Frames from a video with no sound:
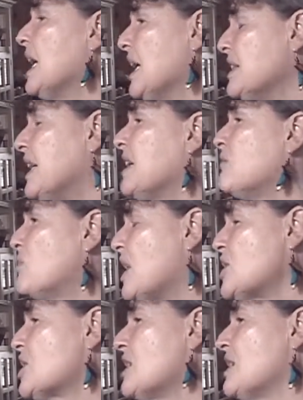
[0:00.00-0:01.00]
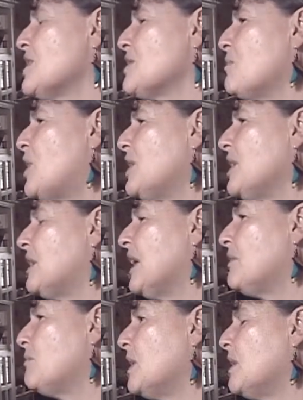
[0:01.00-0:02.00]
And then Russia is worried
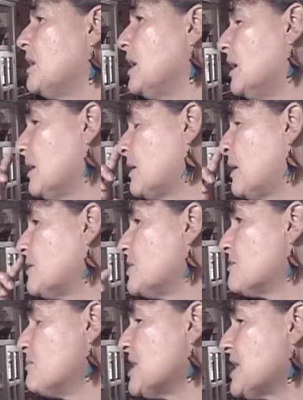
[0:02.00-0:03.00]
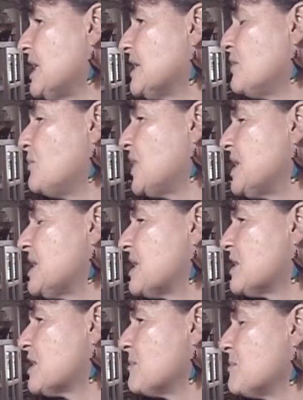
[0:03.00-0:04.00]
that when those missile defense
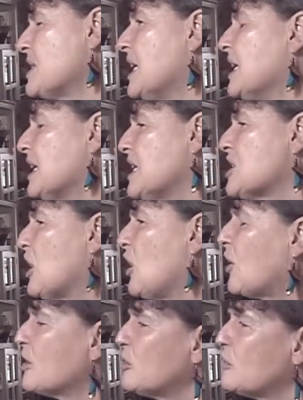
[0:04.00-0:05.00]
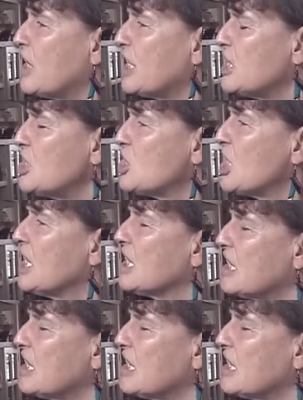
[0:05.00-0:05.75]
systems get a longer range,